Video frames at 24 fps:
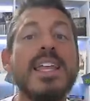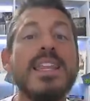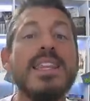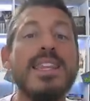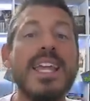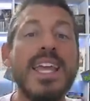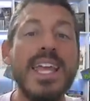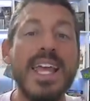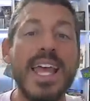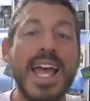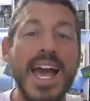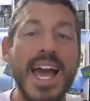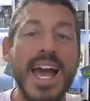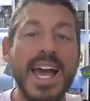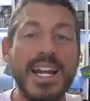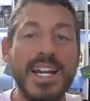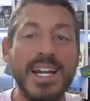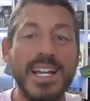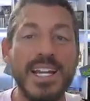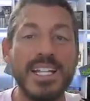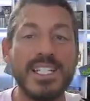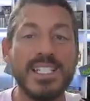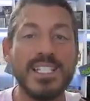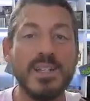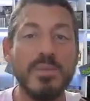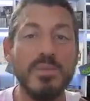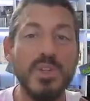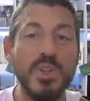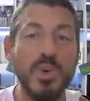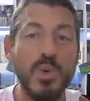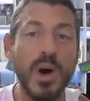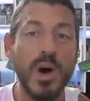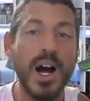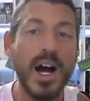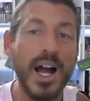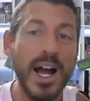They added in some
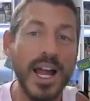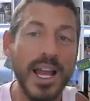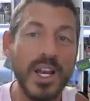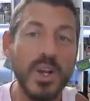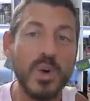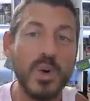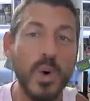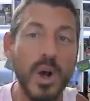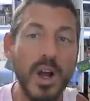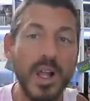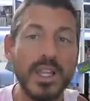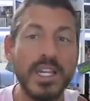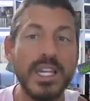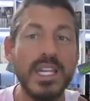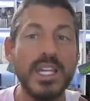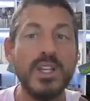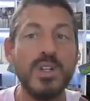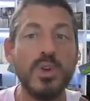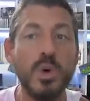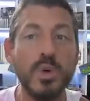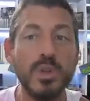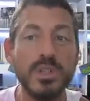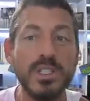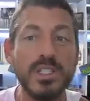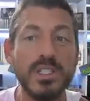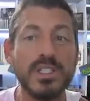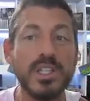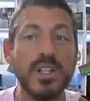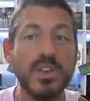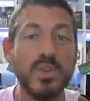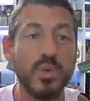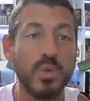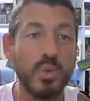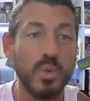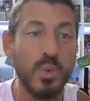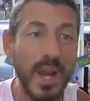new high quality Golden
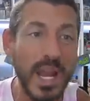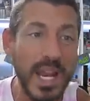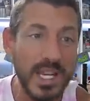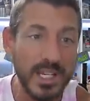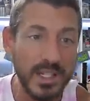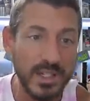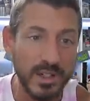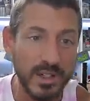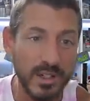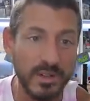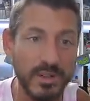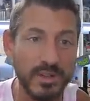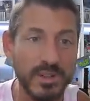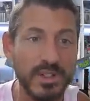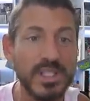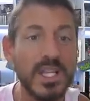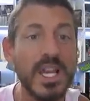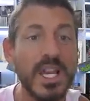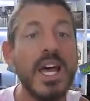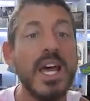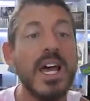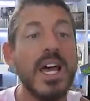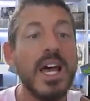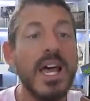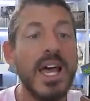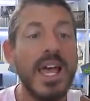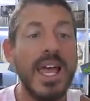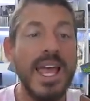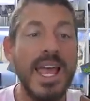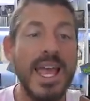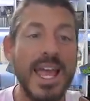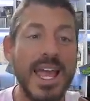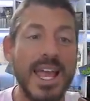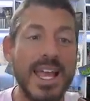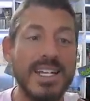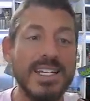Sun renders,
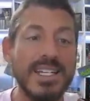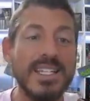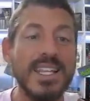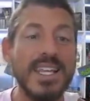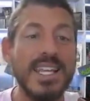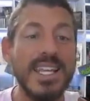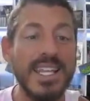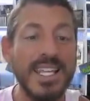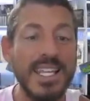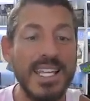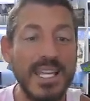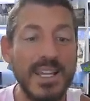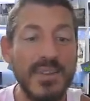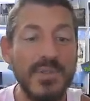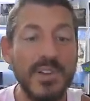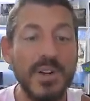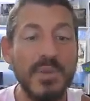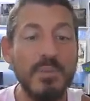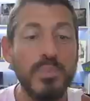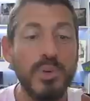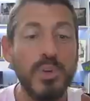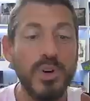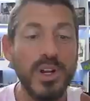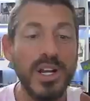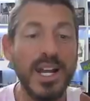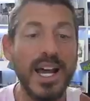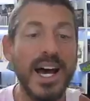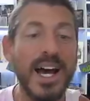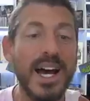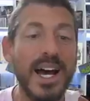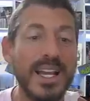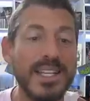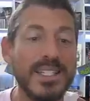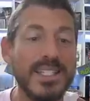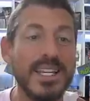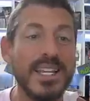and they even put
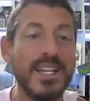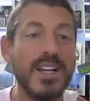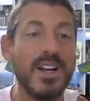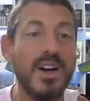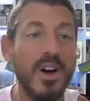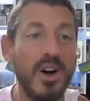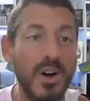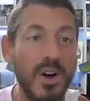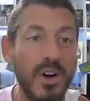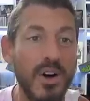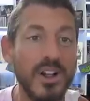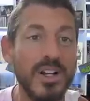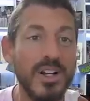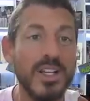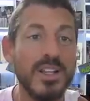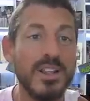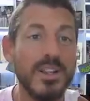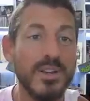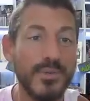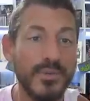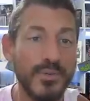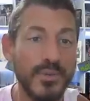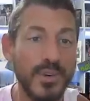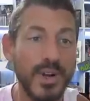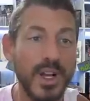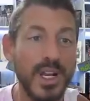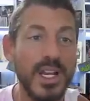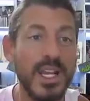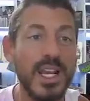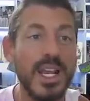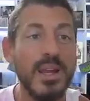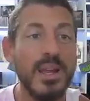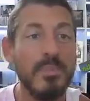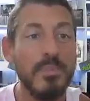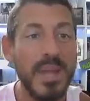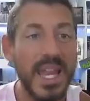Isaac on the front
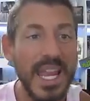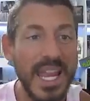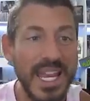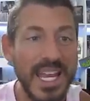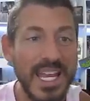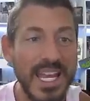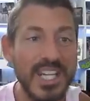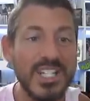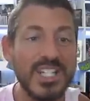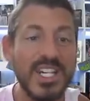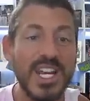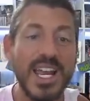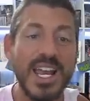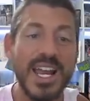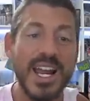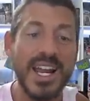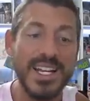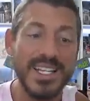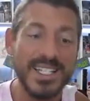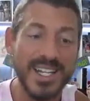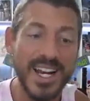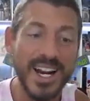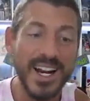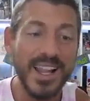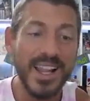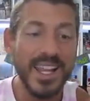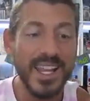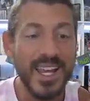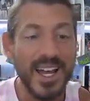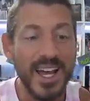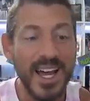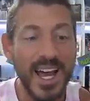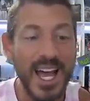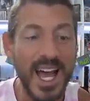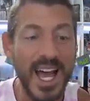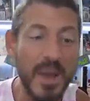page, and he's kind of like
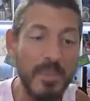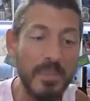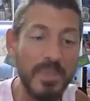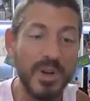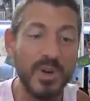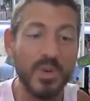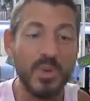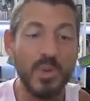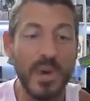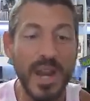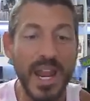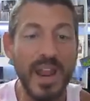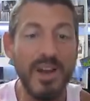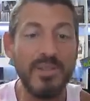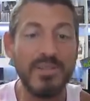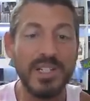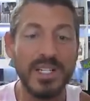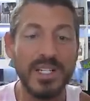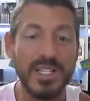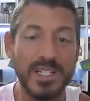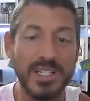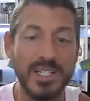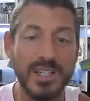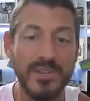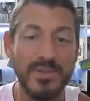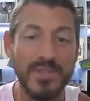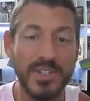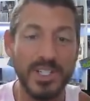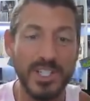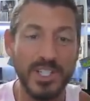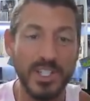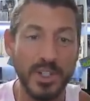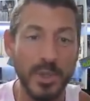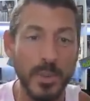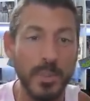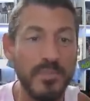hopping around and stuff
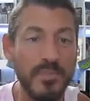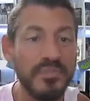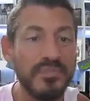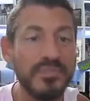too.